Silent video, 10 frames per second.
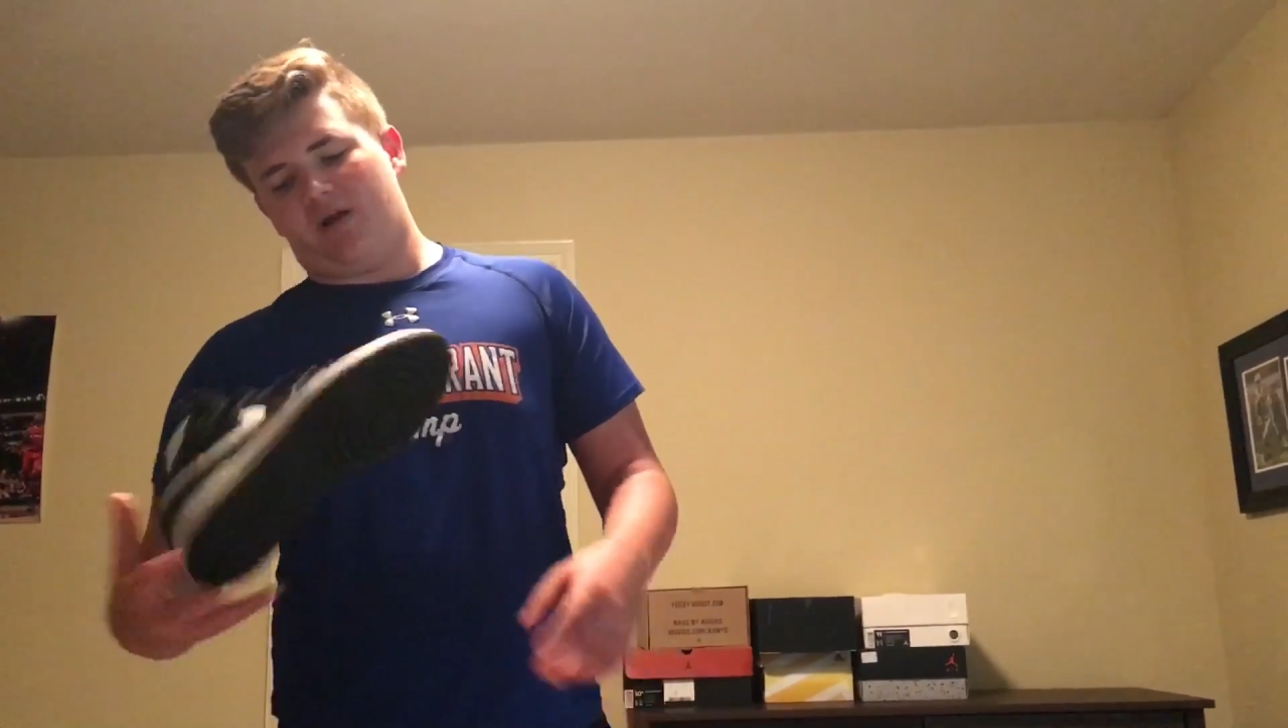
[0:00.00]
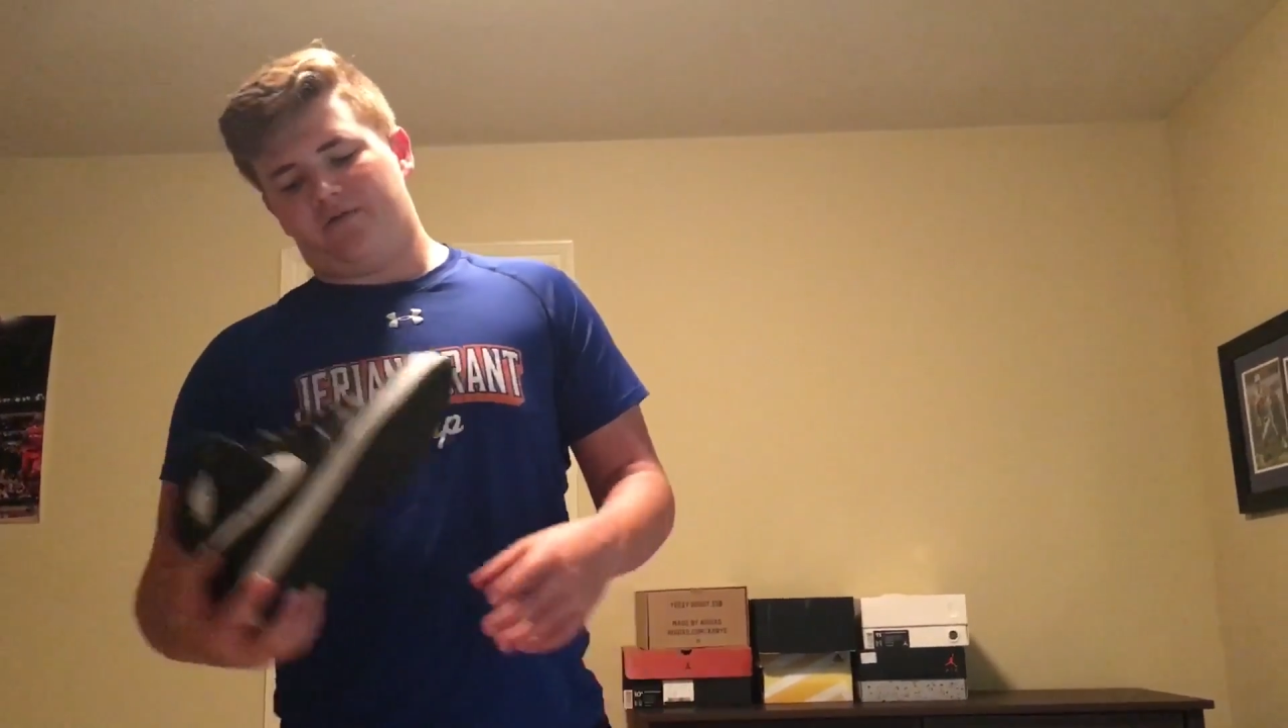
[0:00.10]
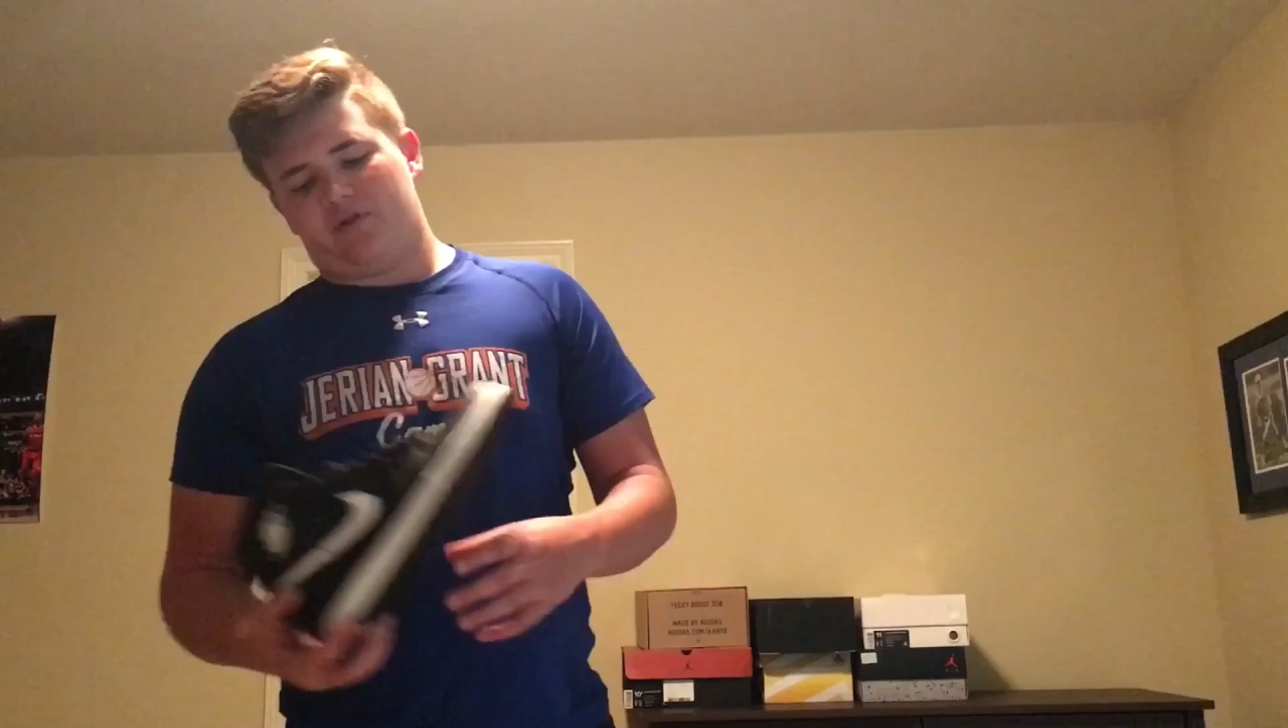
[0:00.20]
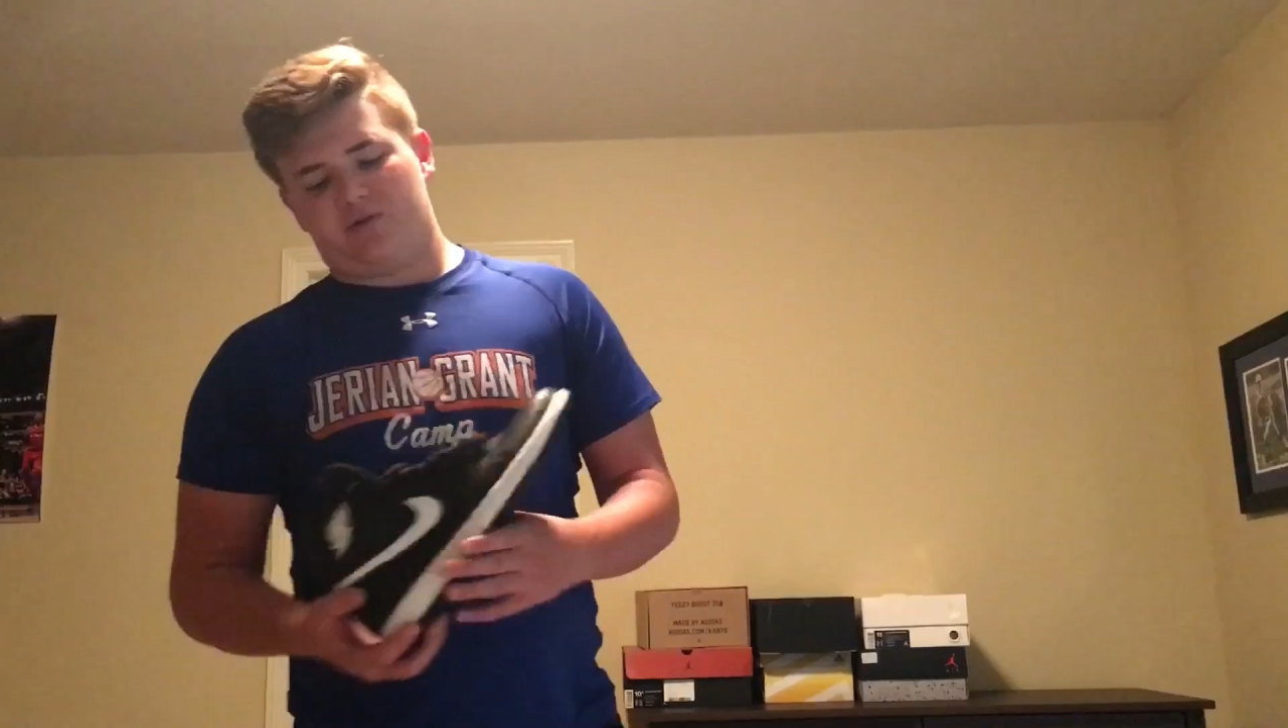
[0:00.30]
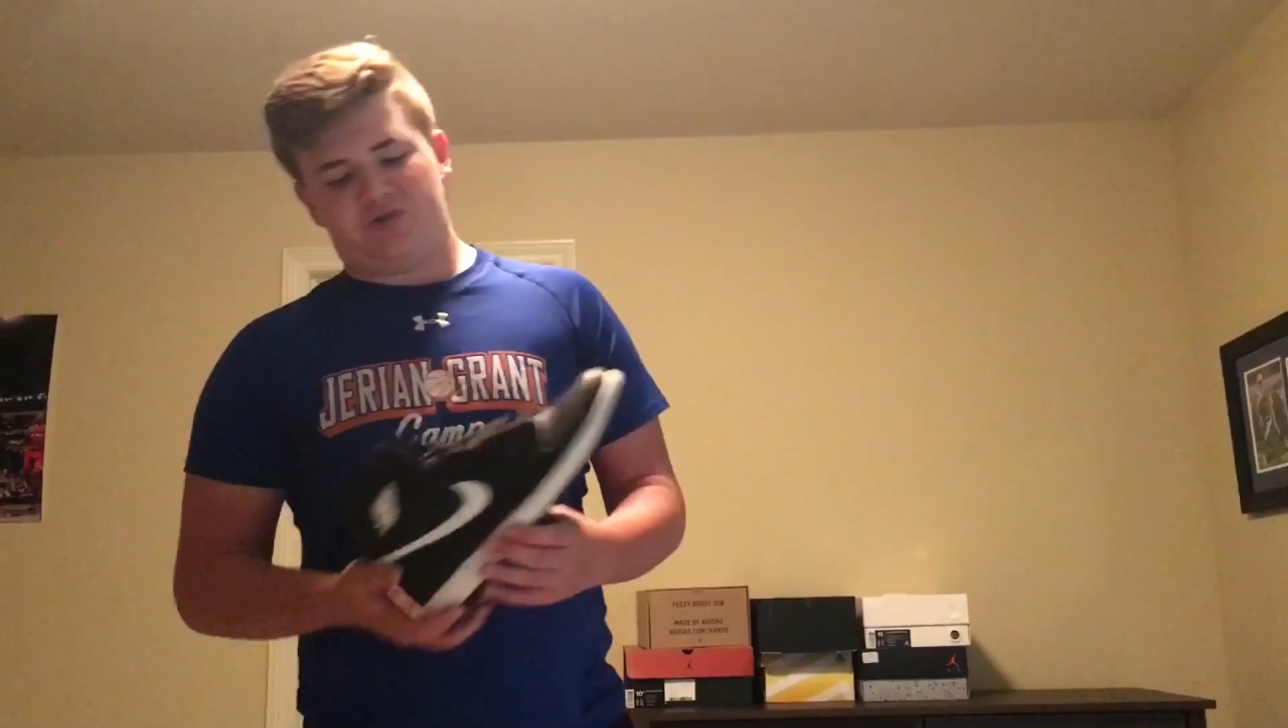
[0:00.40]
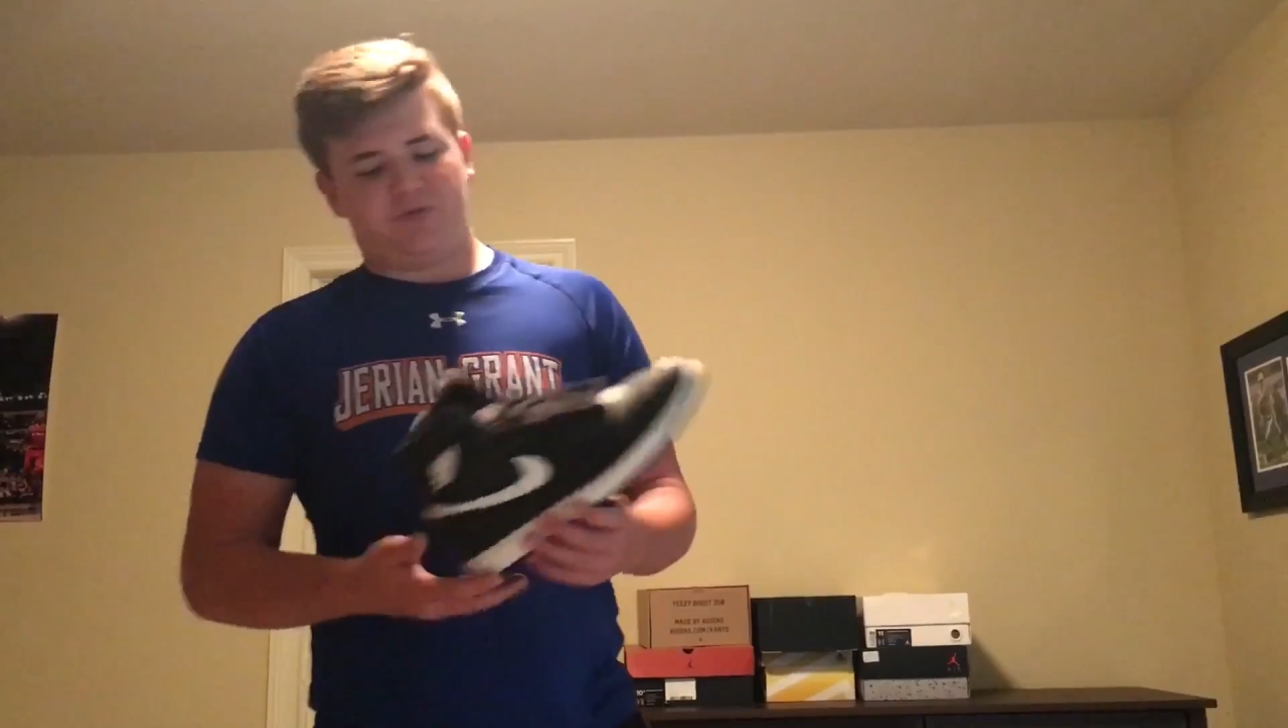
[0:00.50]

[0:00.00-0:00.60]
off of those,